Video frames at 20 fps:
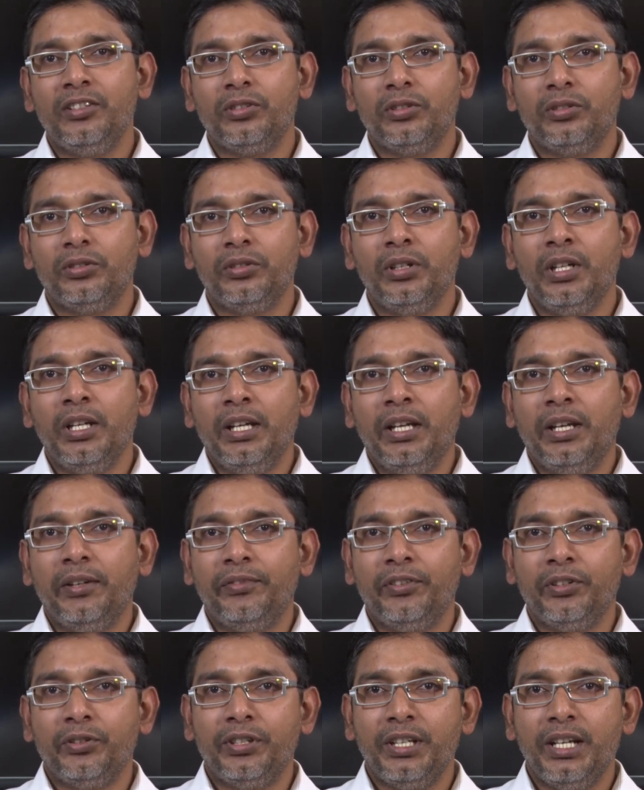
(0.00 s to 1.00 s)
So,
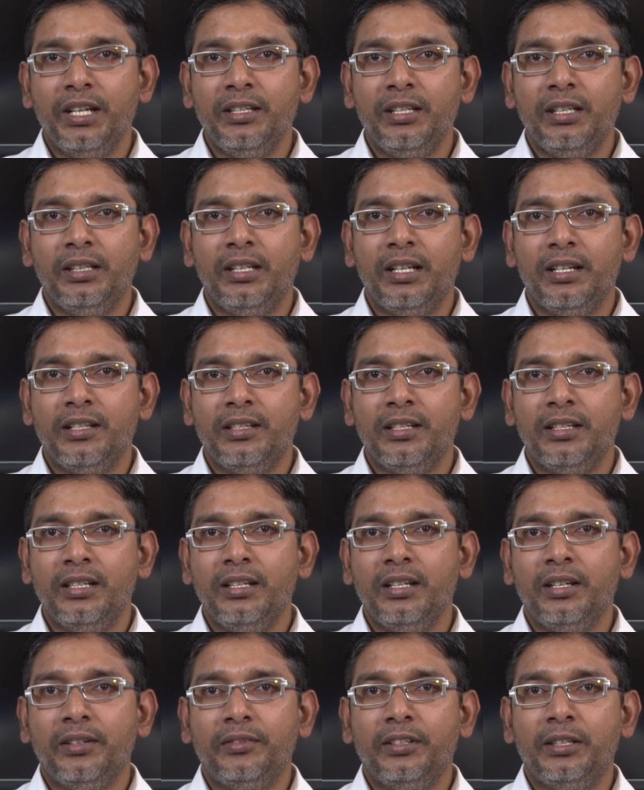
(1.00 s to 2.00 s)
if you change the
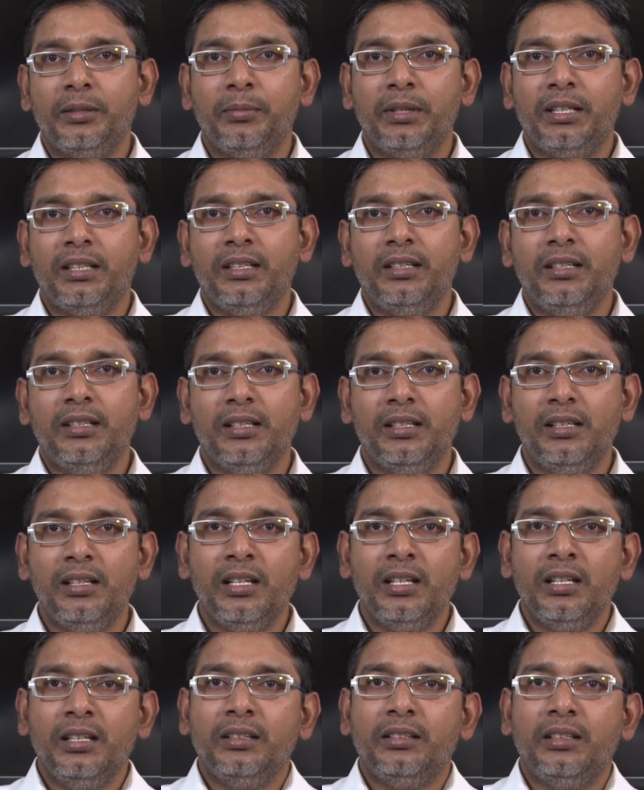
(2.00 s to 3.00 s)
density of the material,
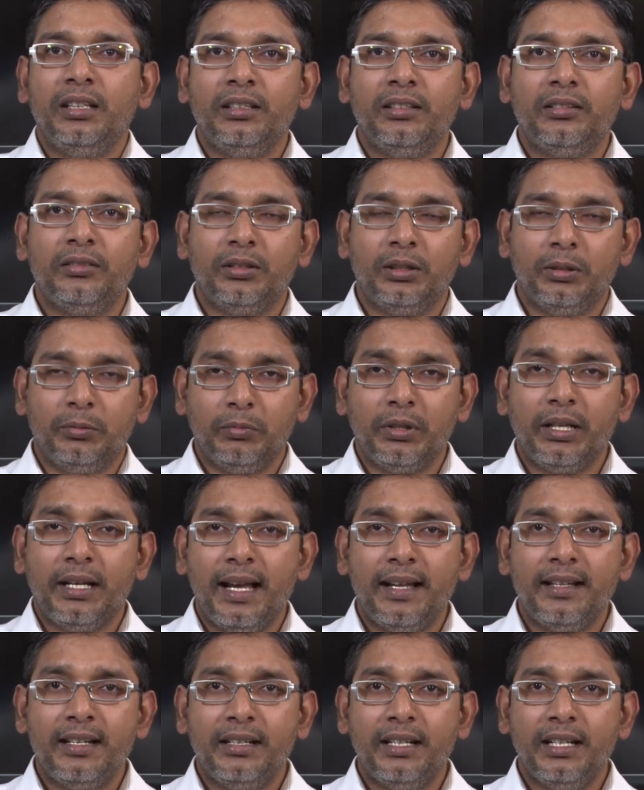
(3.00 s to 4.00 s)
then um,
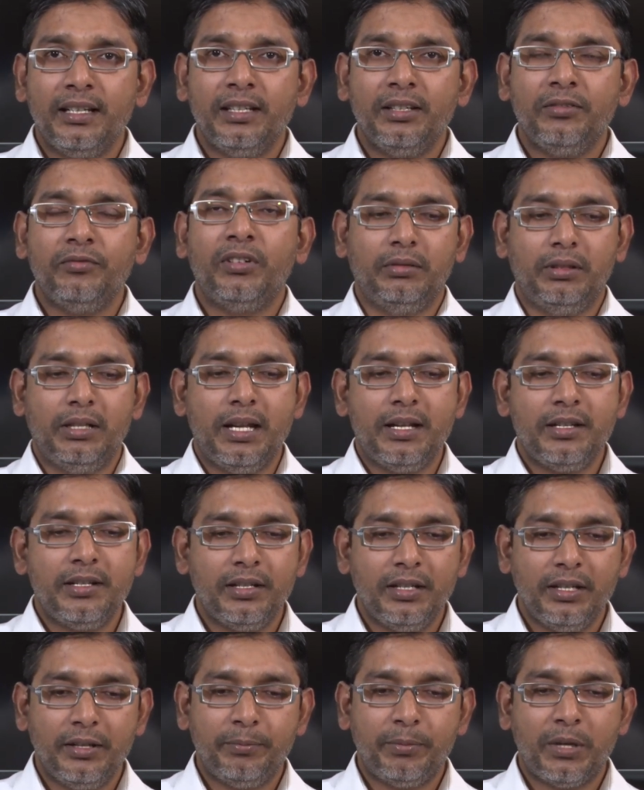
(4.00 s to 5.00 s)
rather taking
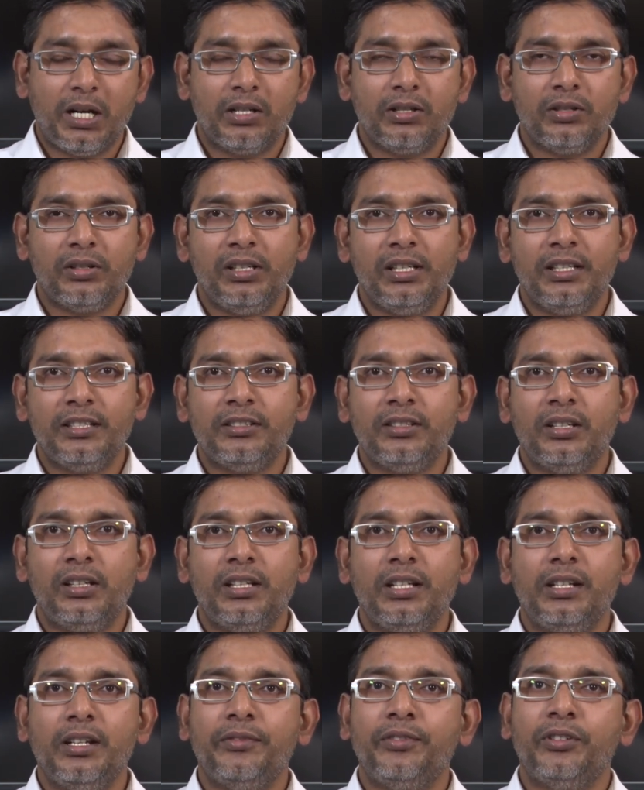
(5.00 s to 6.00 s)
density of particulate
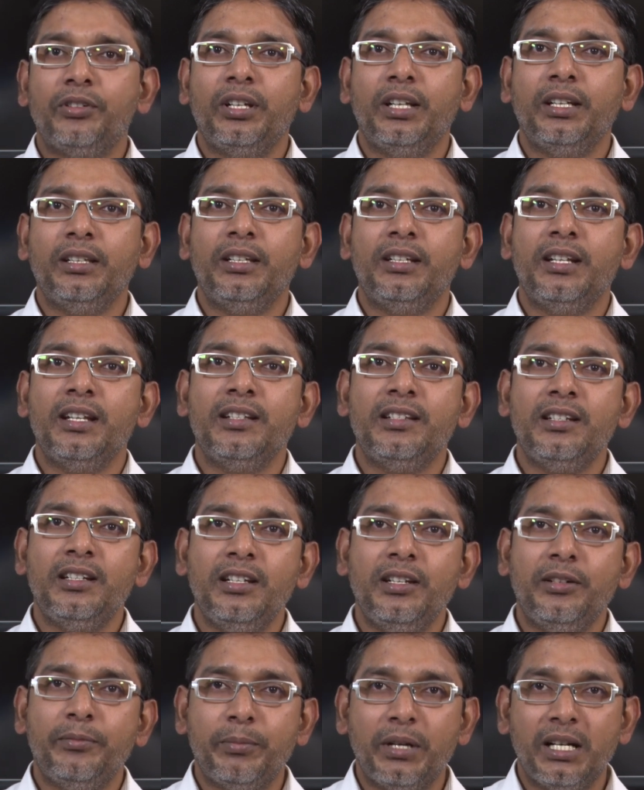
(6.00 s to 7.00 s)
solid, if you take the
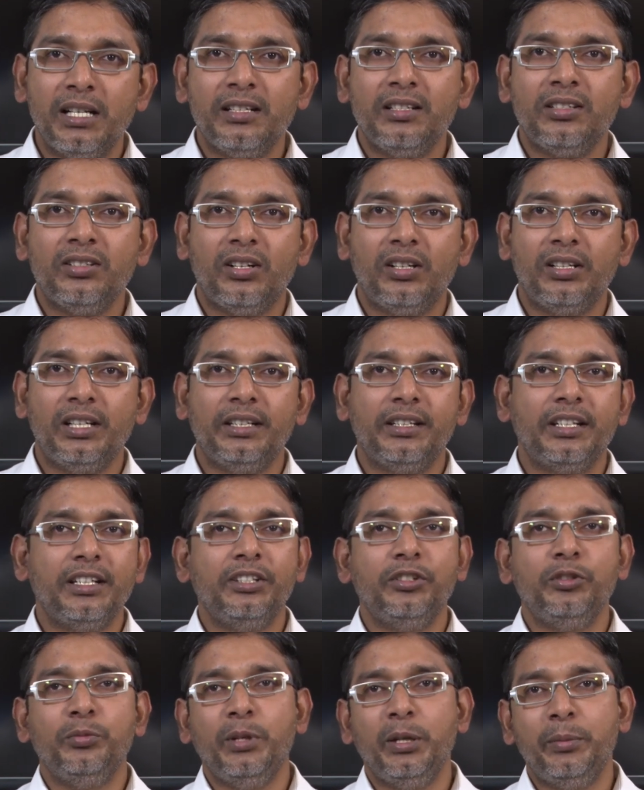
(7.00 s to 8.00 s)
density of bulk solid,
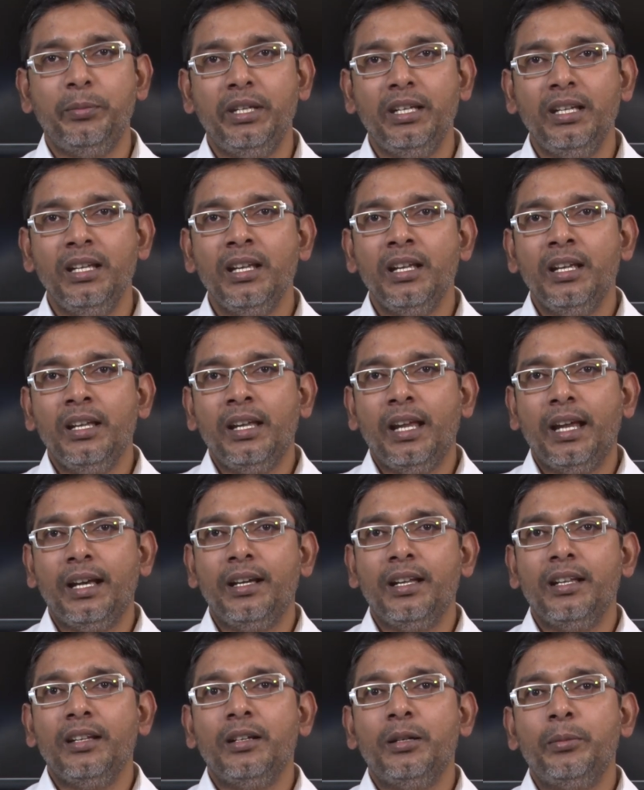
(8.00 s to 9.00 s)
then you may be
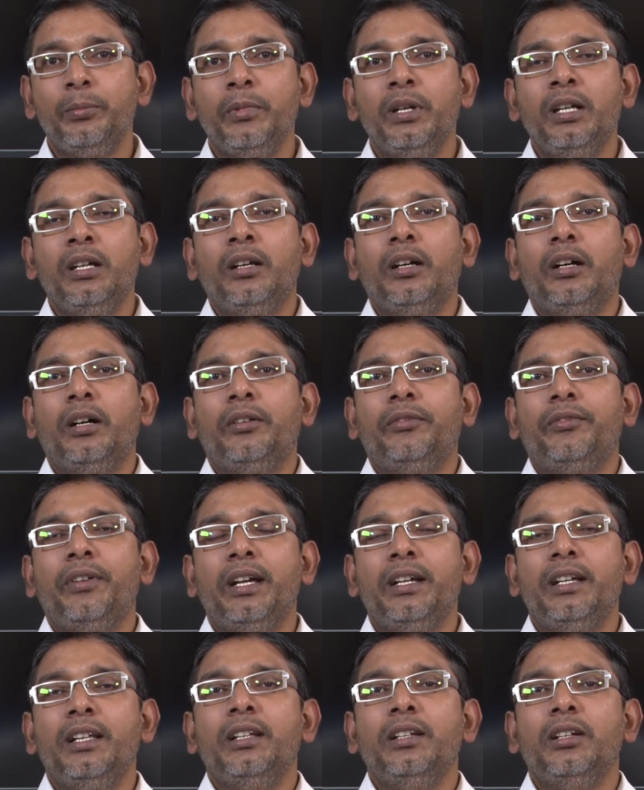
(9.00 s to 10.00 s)
ending up uh,
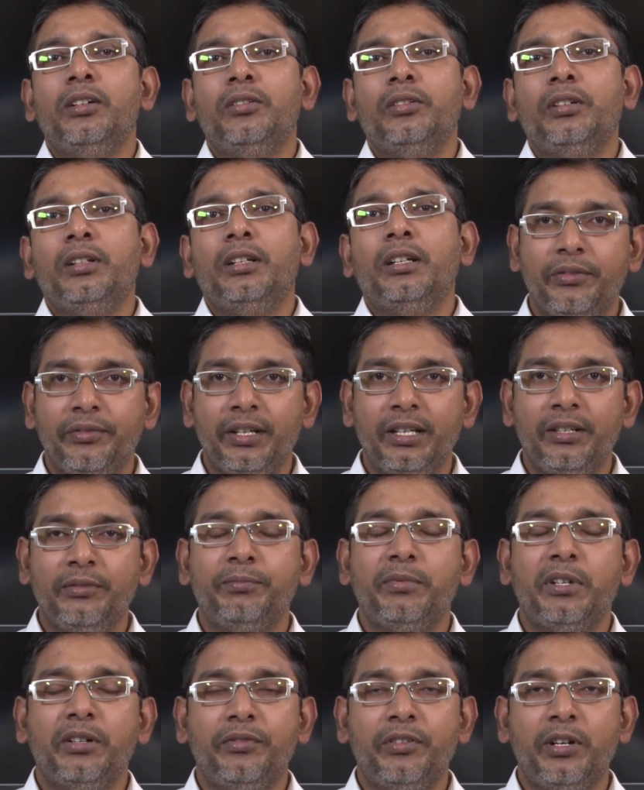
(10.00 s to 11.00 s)
finding out
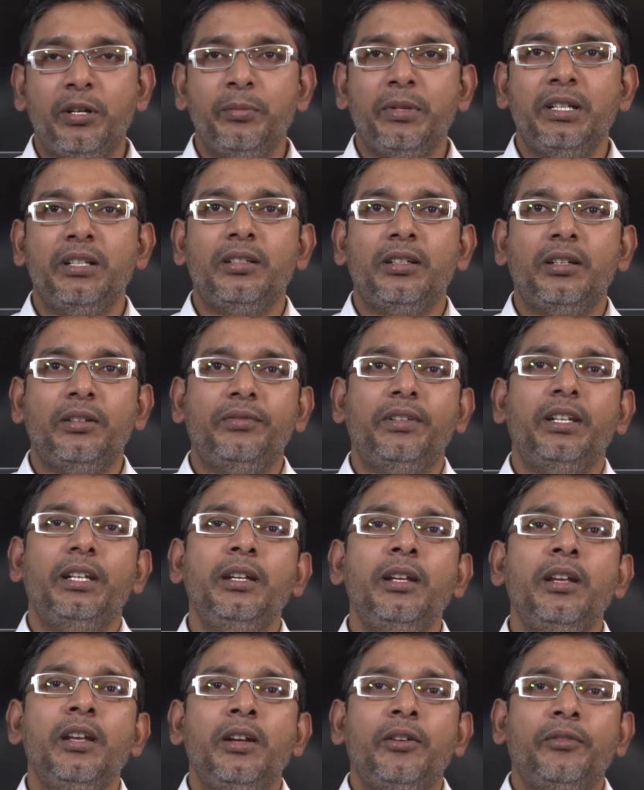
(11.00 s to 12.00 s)
different performance of
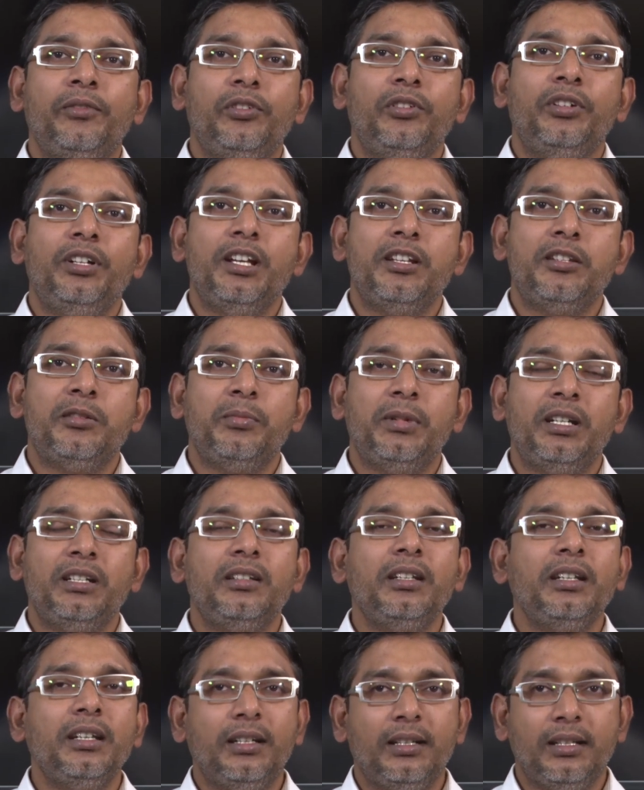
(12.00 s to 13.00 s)
the fluidized
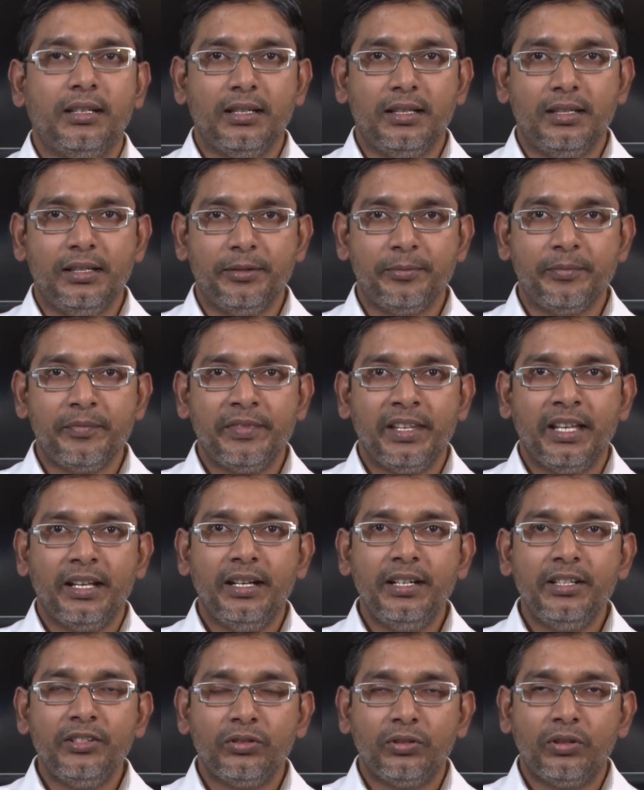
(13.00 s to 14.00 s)
bed theoretically, right.